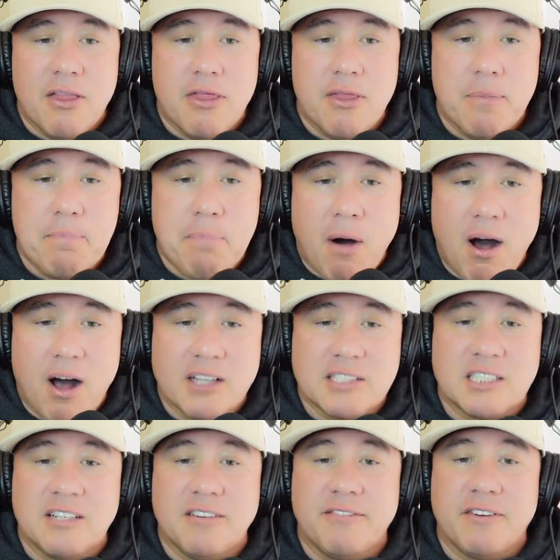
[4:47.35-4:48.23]
the
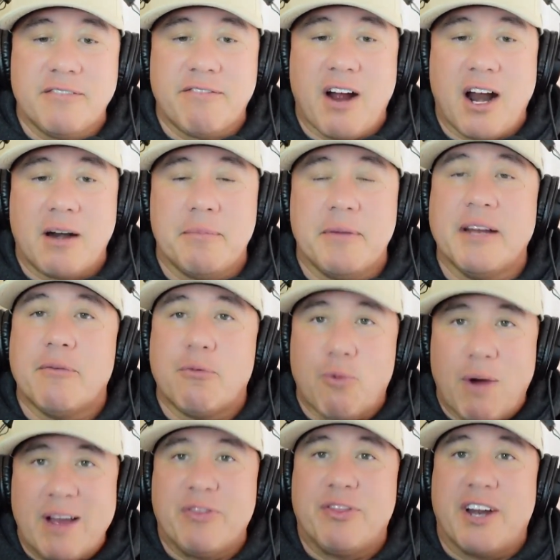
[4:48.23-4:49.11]
positive environment
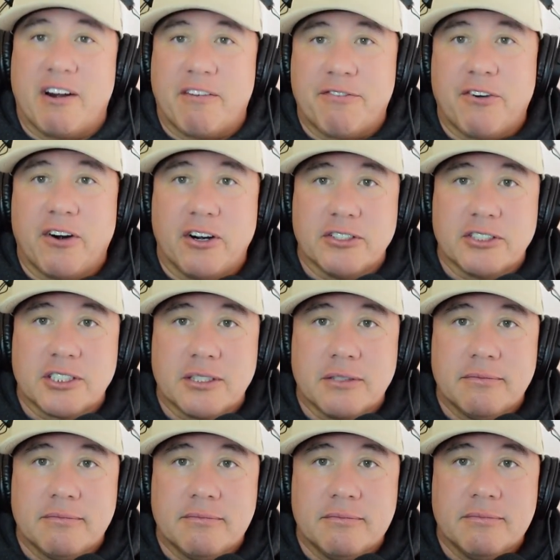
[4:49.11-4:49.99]
right there first?
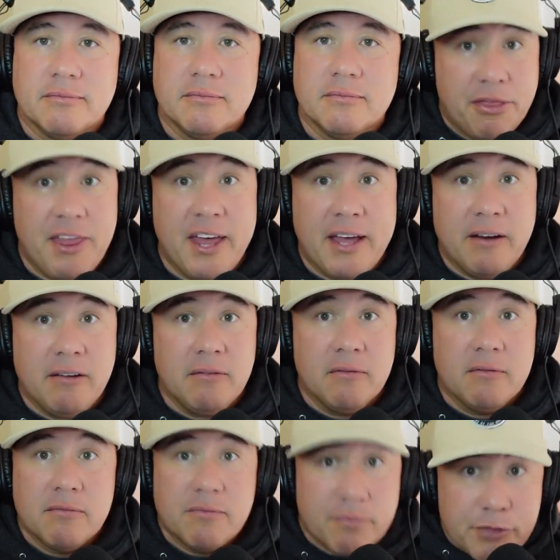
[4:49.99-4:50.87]
Then
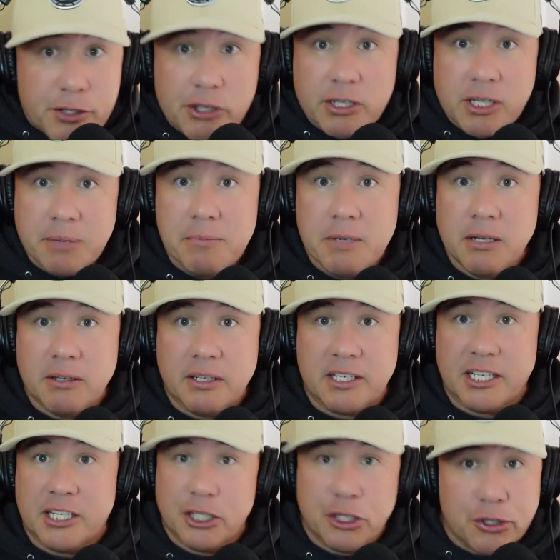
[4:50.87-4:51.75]
your
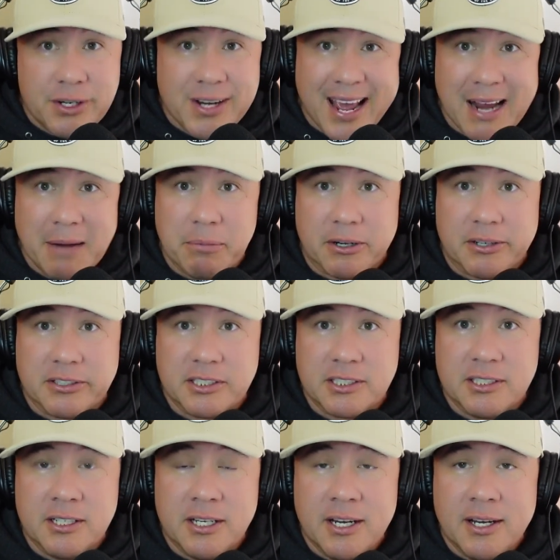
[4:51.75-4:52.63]
community, your
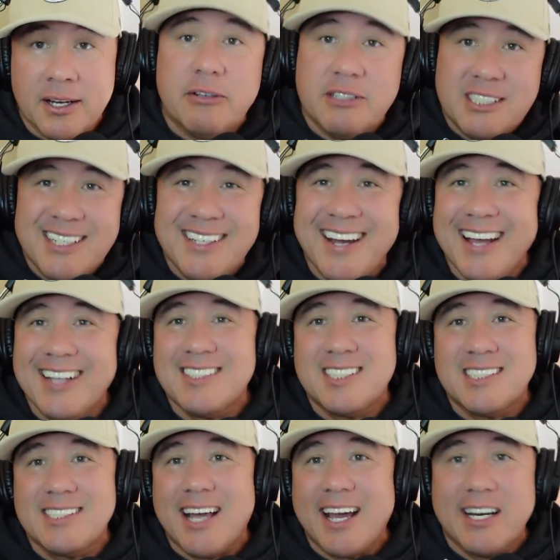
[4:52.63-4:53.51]
neighbors in
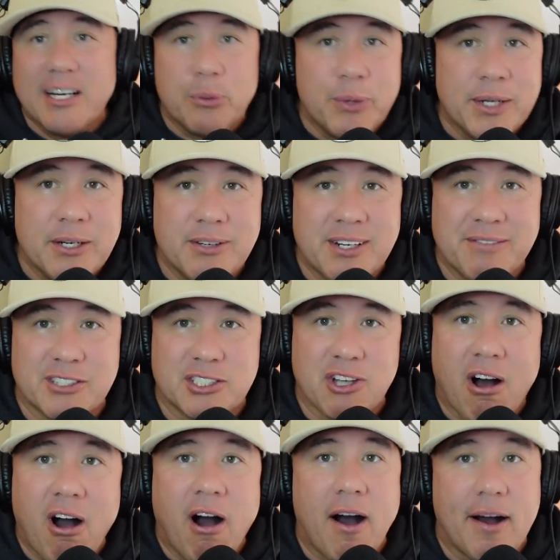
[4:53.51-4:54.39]
today's society, we don't even
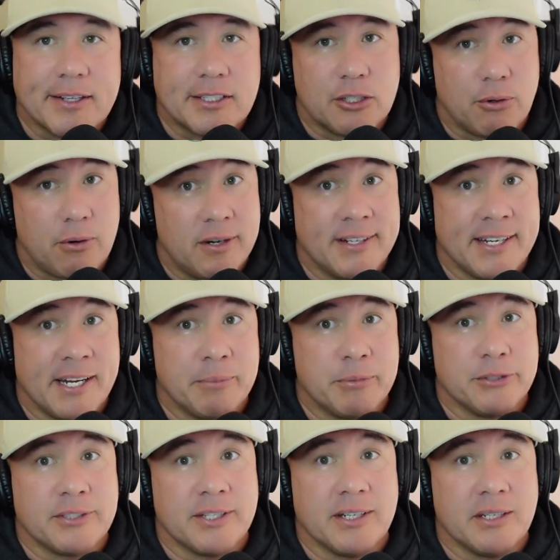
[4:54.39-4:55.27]
talk to our
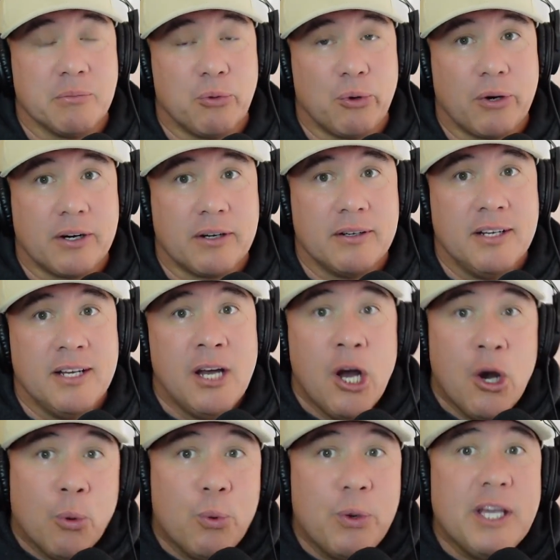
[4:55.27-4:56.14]
neighbors anymore.
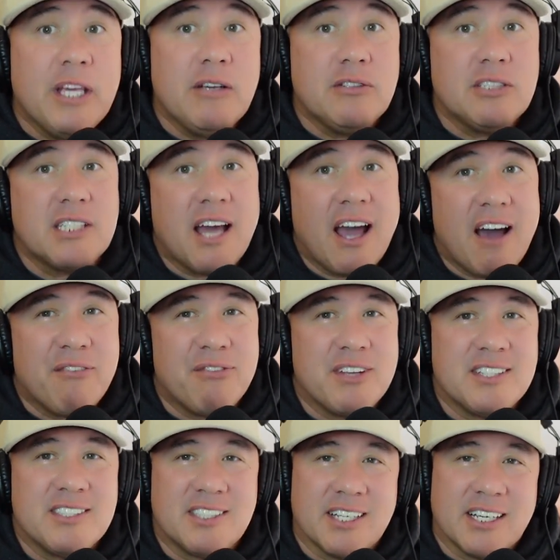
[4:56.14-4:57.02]
We used to have
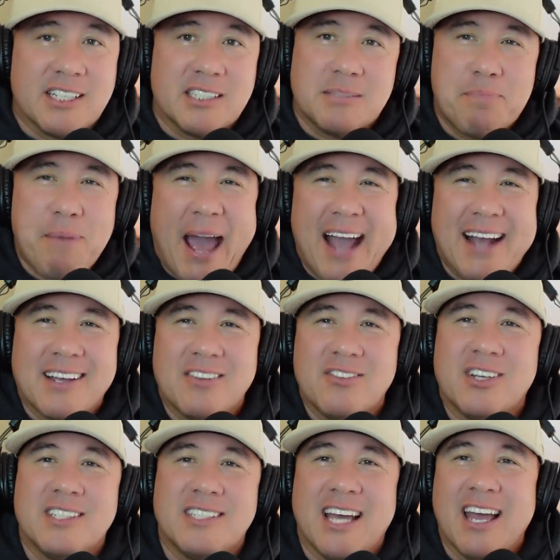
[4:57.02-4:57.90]
these things back
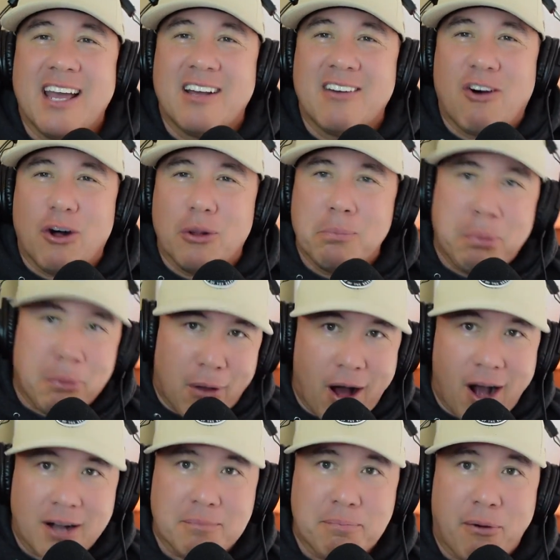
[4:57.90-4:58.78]
in the day called
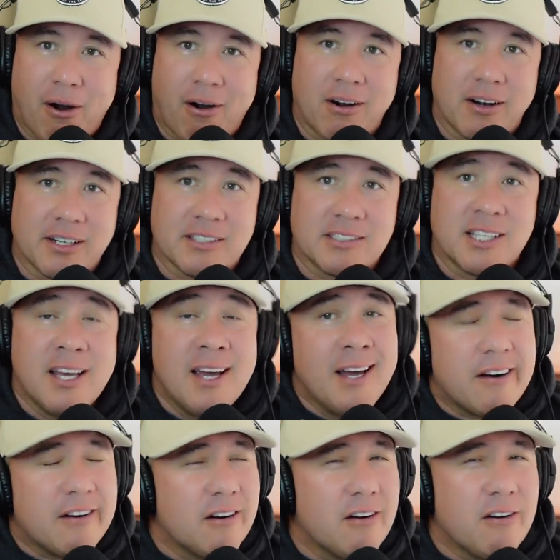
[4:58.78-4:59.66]
block parties.
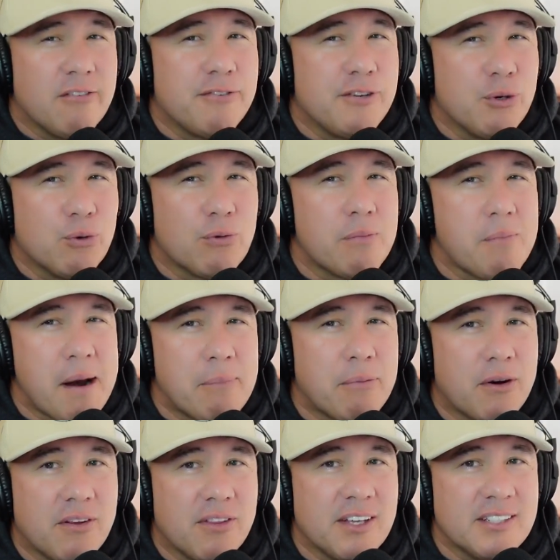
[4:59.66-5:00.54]
I don't know if you
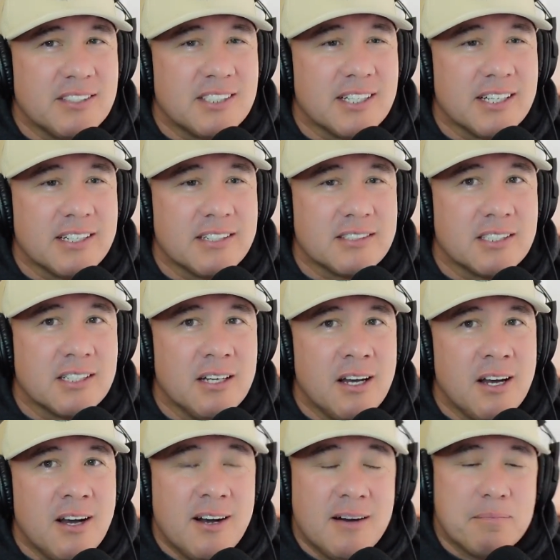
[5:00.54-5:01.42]
remember these things,
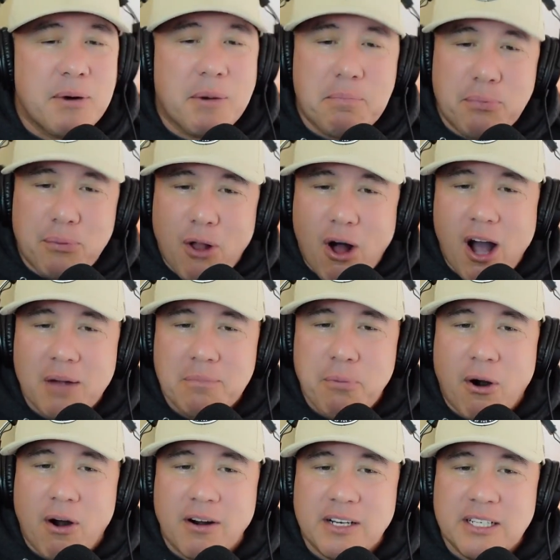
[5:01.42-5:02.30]
but
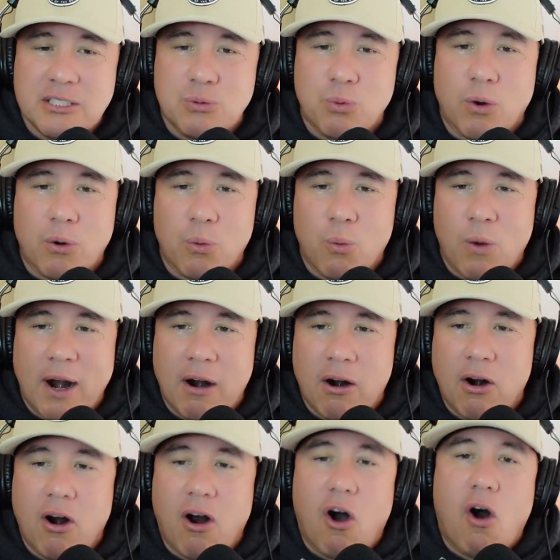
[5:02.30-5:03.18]
block parties were
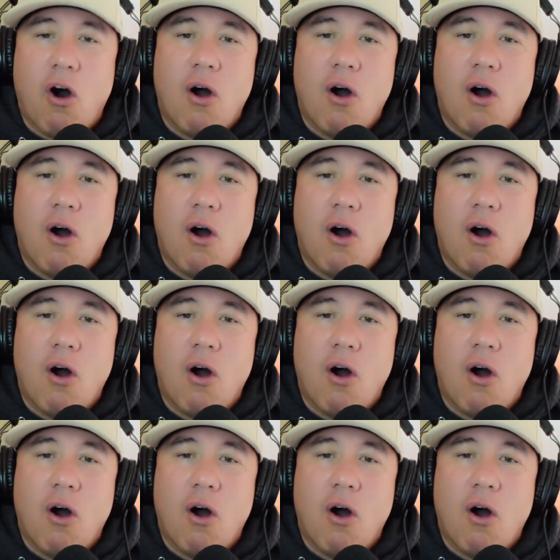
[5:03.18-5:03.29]
where